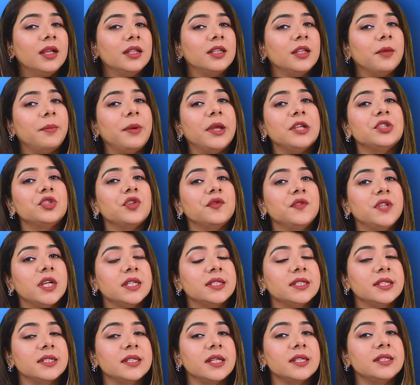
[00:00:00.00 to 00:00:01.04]
The bench of
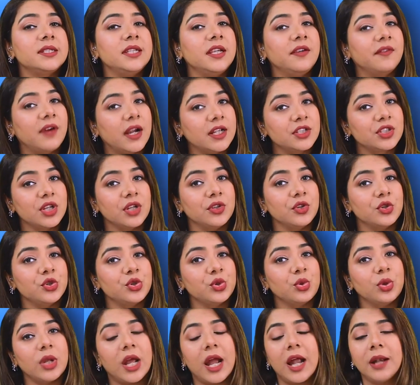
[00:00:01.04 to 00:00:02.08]
Justices D.Y.
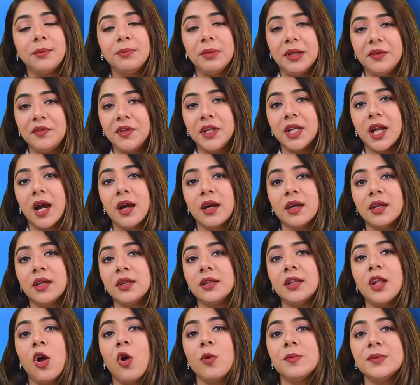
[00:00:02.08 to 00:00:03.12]
Chandrachud and B.V.
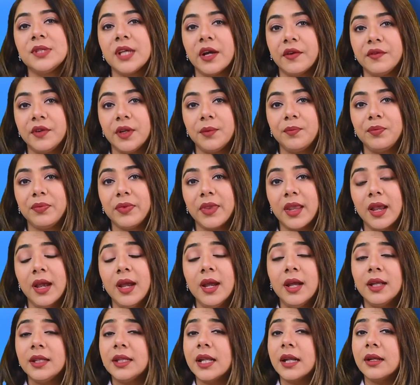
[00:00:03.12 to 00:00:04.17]
Nagaratna observed
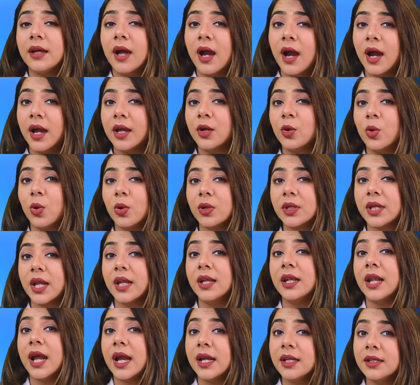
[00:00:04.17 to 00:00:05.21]
that a High Court
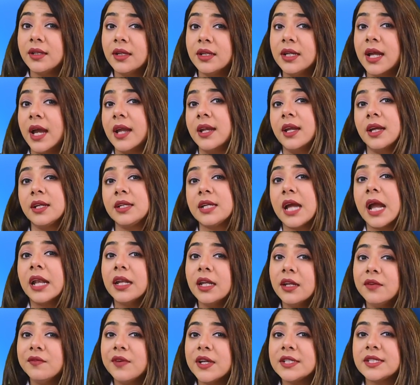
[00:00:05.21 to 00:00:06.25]
can neither direct an
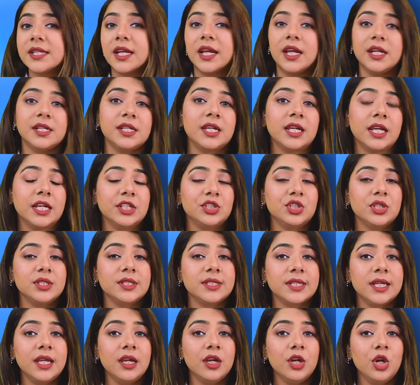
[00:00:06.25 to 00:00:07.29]
investigating
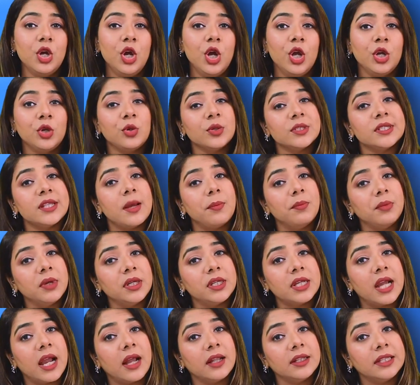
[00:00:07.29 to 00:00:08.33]
agency to
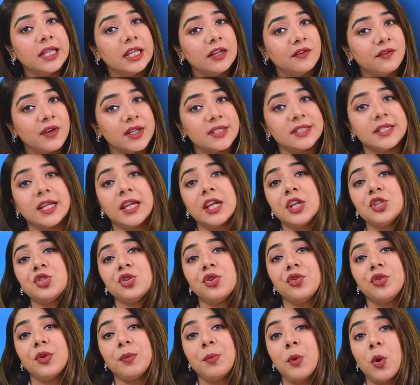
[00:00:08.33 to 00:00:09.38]
submit the
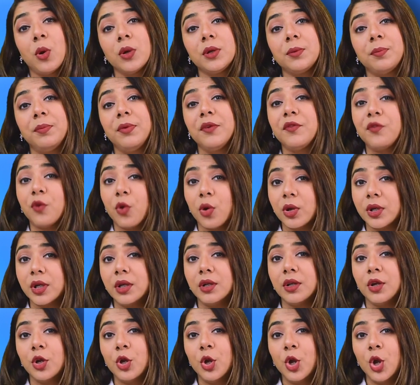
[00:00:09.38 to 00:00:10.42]
investigation report before
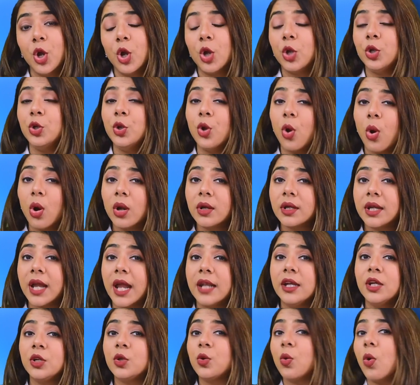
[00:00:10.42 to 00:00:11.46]
it, nor
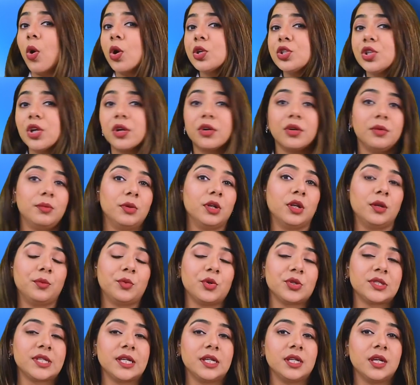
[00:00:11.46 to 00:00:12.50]
can it quash a criminal
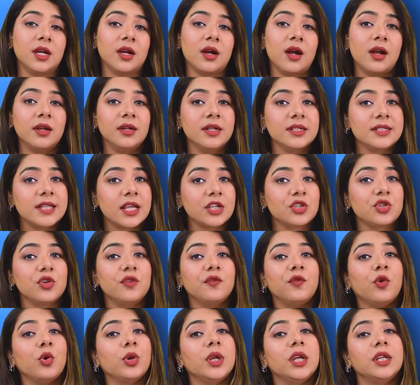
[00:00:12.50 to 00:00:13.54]
proceeding under Section
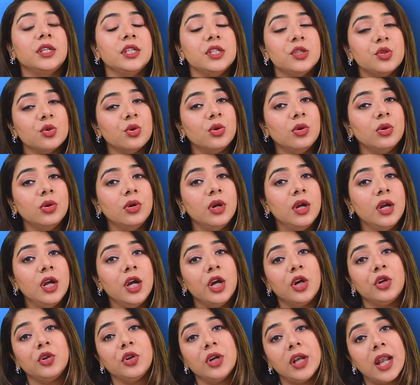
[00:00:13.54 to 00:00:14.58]
482
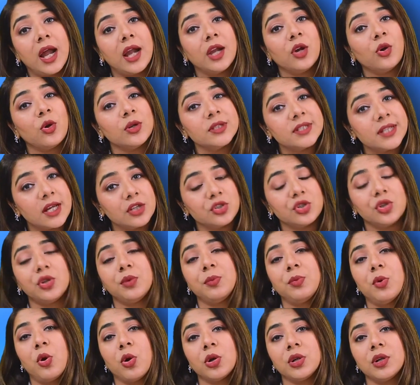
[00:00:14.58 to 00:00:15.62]
relying on such a
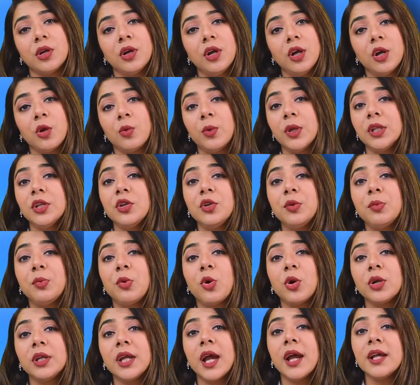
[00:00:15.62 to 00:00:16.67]
report when the
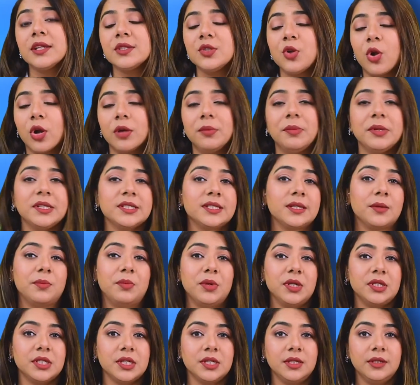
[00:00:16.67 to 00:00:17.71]
report has not been
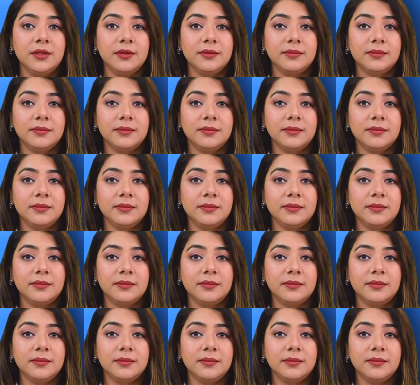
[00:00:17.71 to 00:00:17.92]
submitted.